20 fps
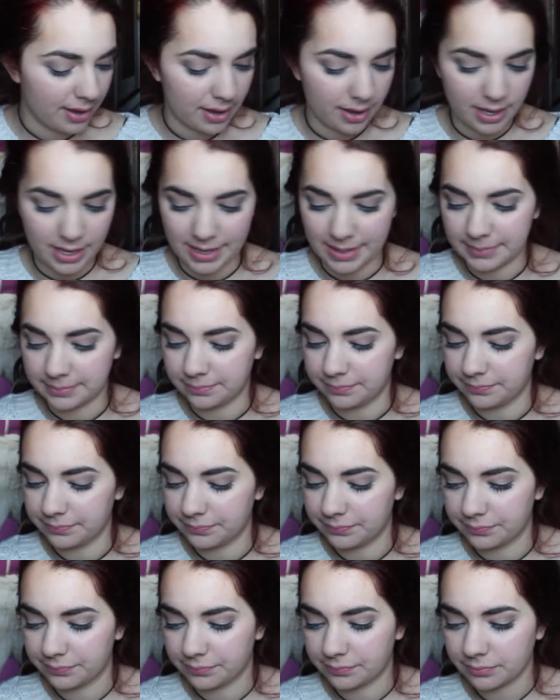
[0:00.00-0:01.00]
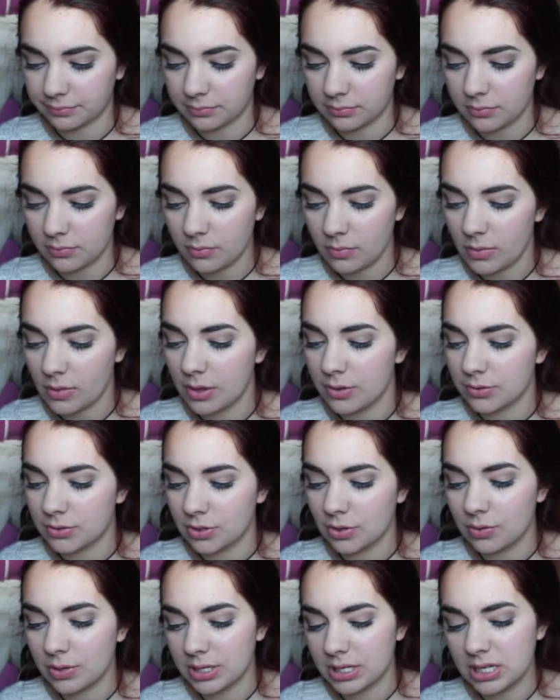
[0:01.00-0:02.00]
Um,
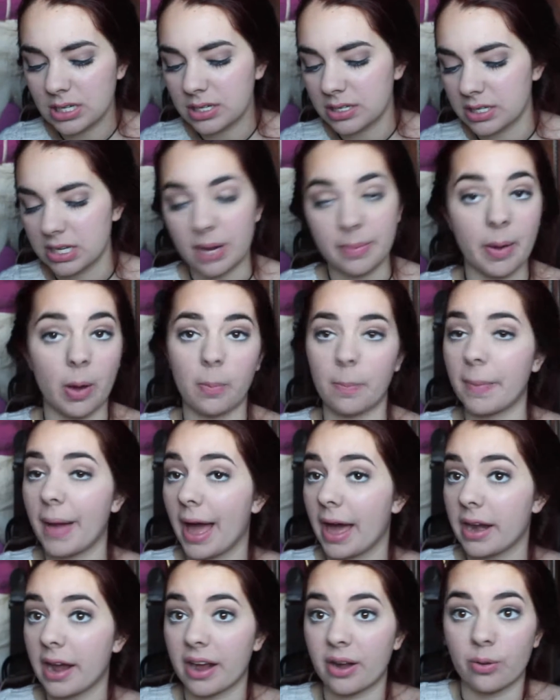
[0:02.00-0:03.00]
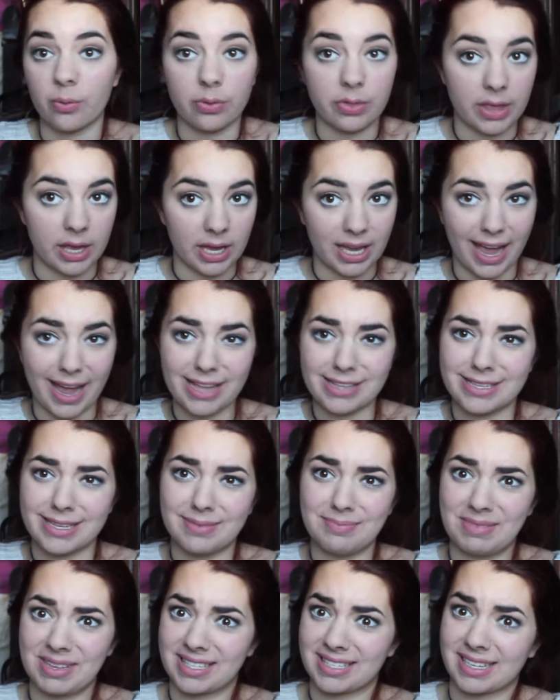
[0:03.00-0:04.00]
so it didn't come out bad, I don't think. I
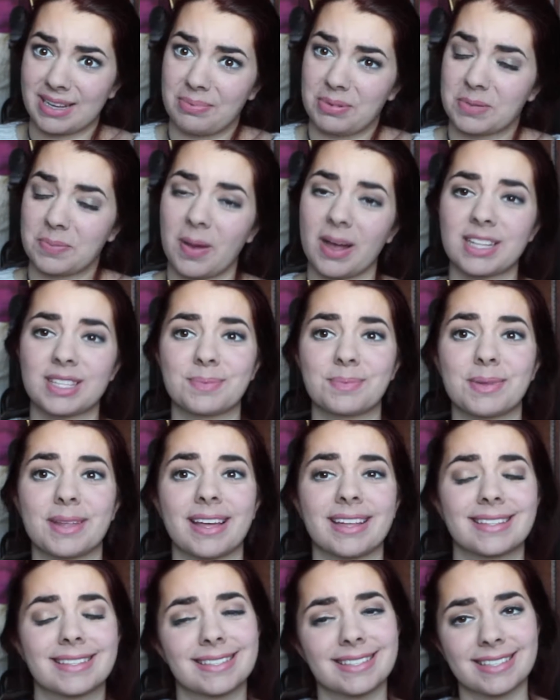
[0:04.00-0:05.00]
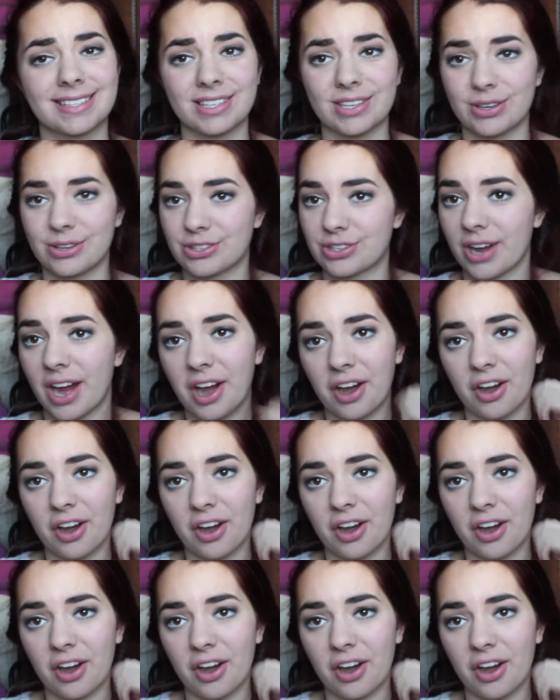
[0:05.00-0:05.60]
did miss a couple spots, but that's user